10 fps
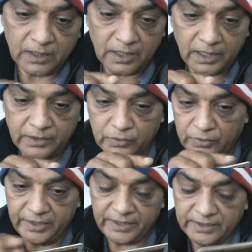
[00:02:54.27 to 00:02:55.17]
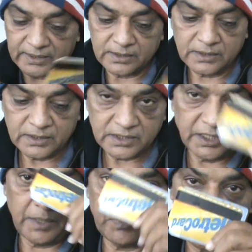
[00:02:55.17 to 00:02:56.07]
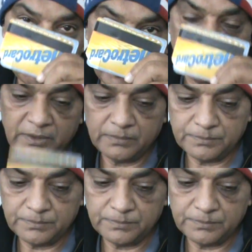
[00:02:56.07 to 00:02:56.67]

and you reading that. Same thing Bible.